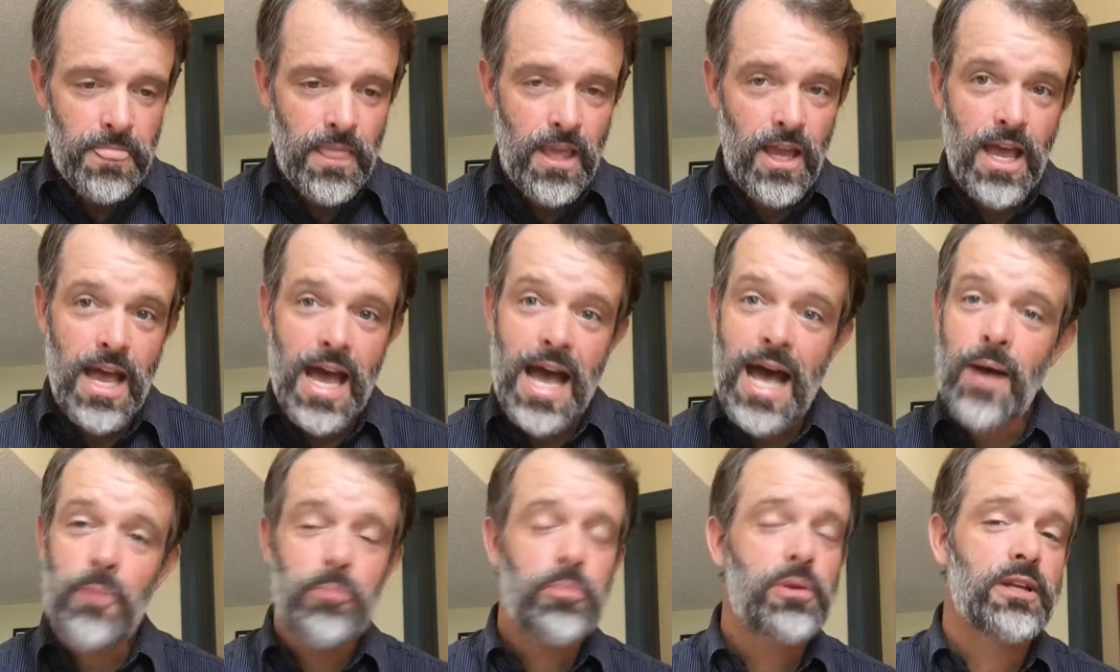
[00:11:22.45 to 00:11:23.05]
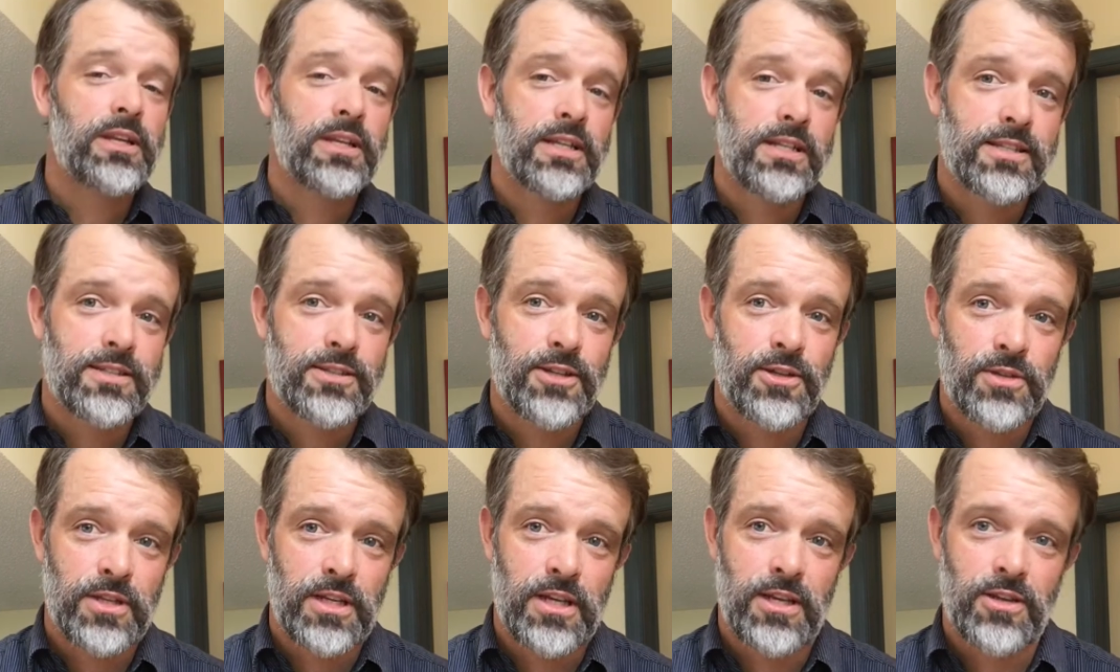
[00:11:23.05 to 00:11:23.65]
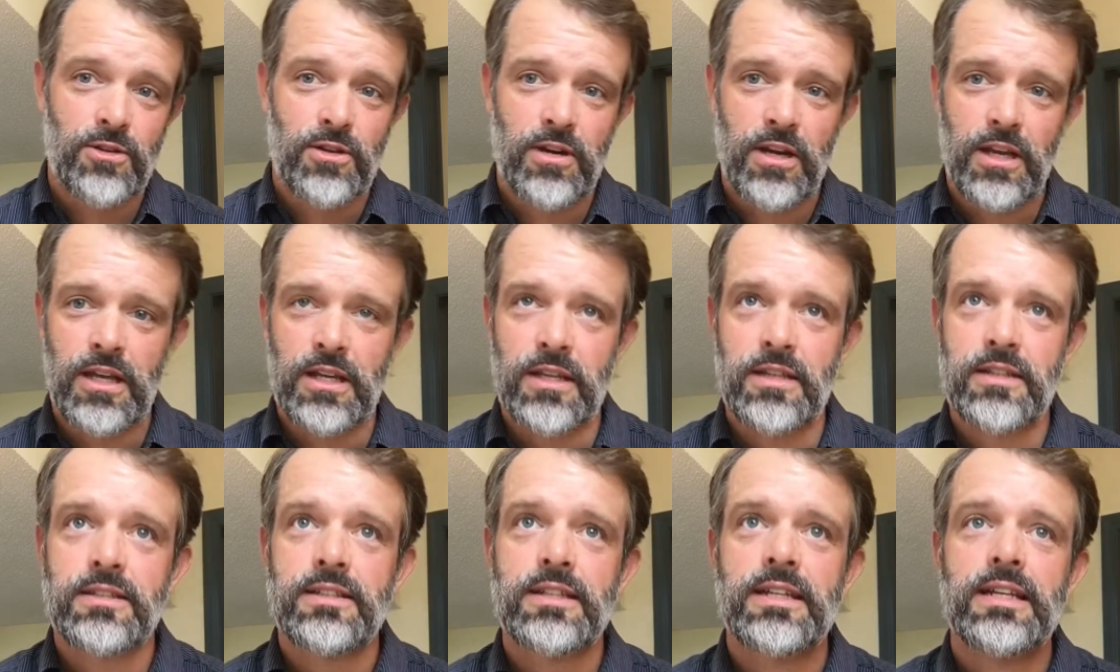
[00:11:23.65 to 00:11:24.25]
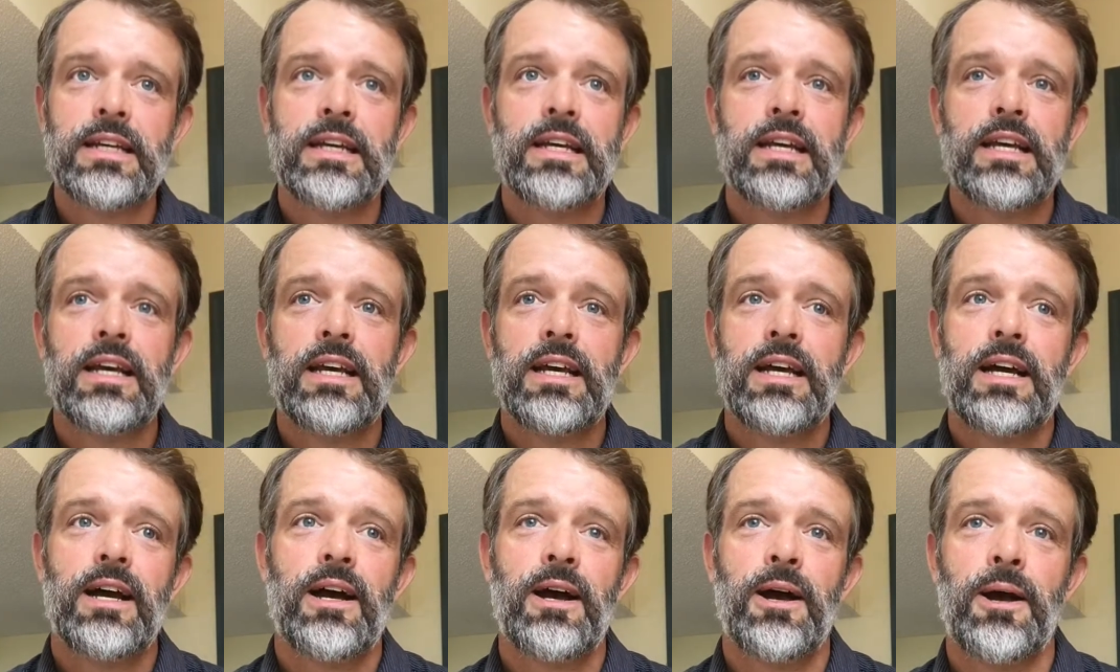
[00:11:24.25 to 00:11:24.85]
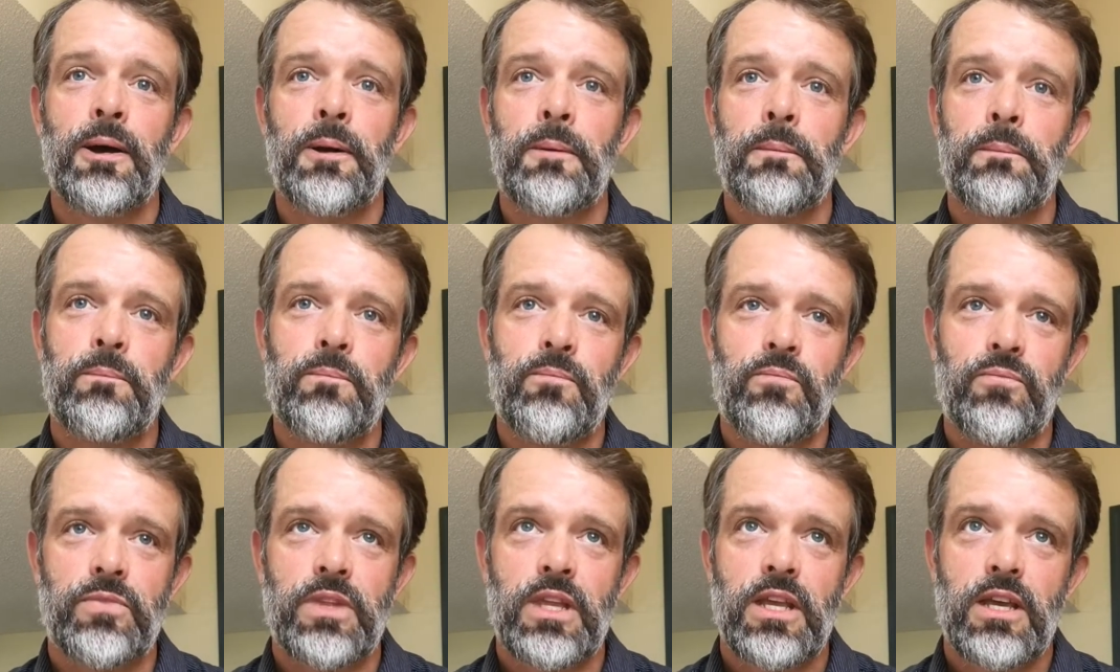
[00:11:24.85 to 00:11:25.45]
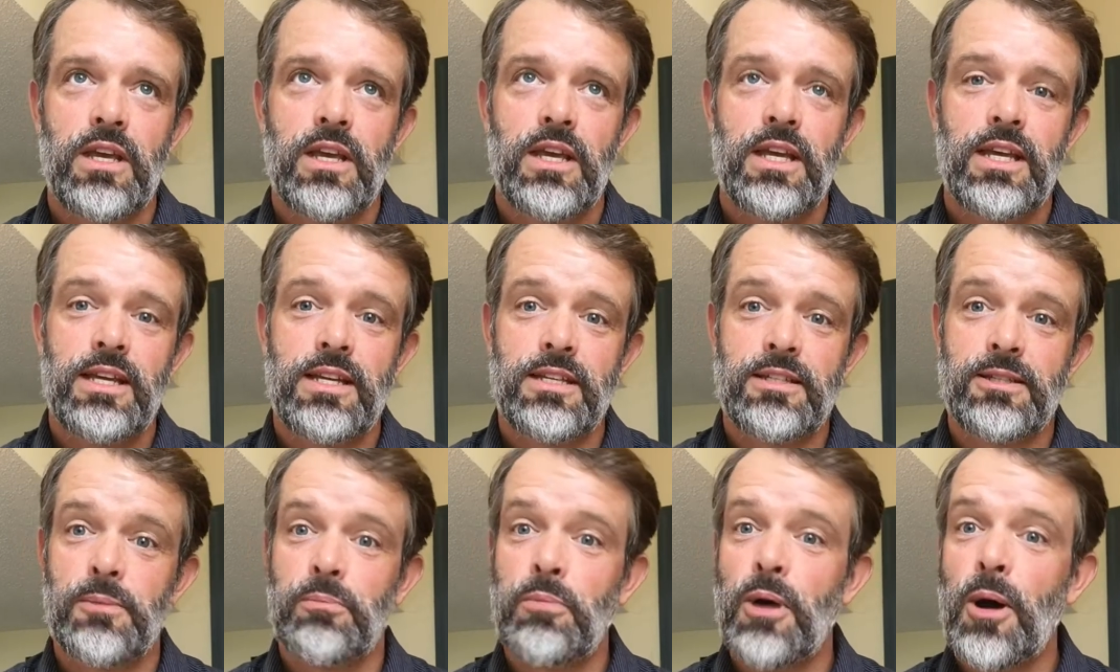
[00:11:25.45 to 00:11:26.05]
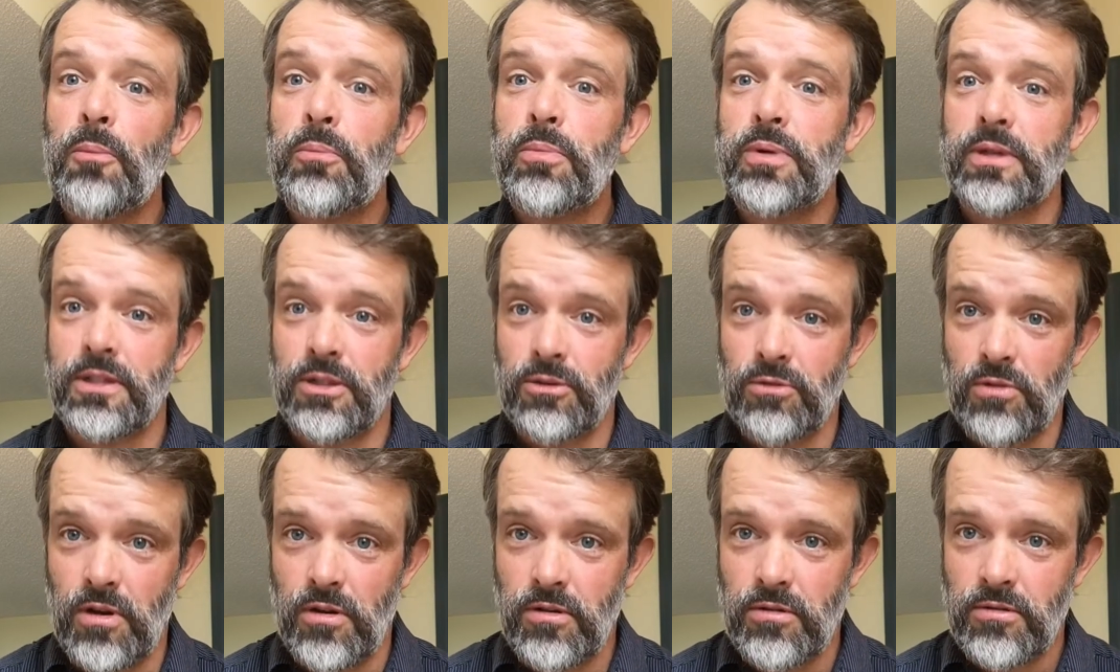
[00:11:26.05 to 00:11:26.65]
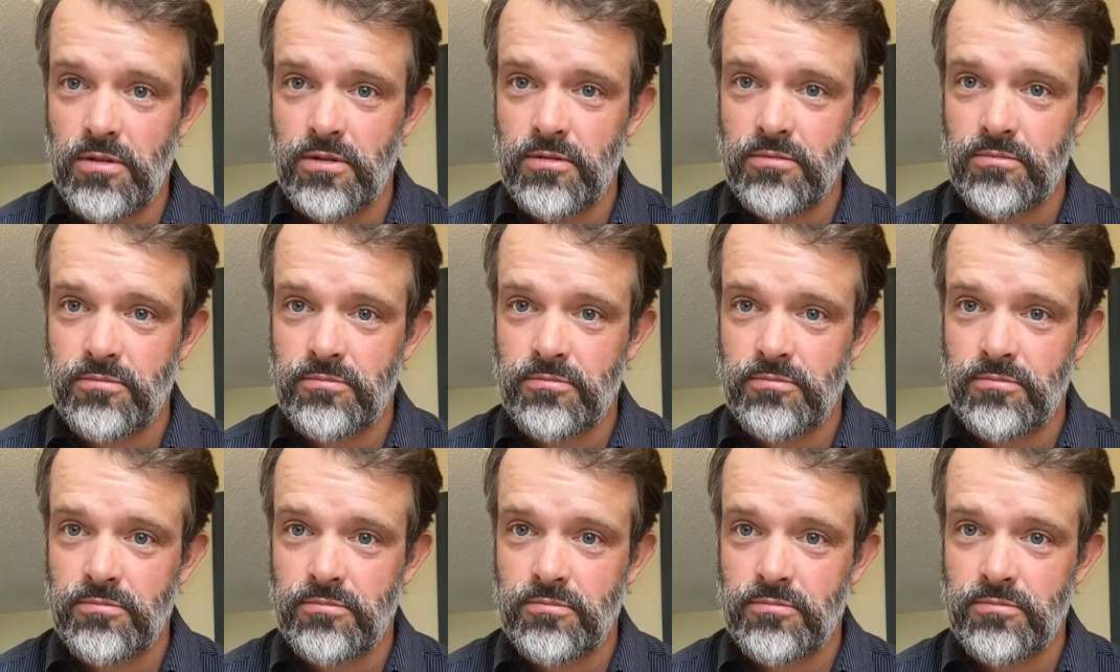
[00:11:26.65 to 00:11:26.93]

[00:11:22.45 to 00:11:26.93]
Happiness, on the other hand, is a bump in the road.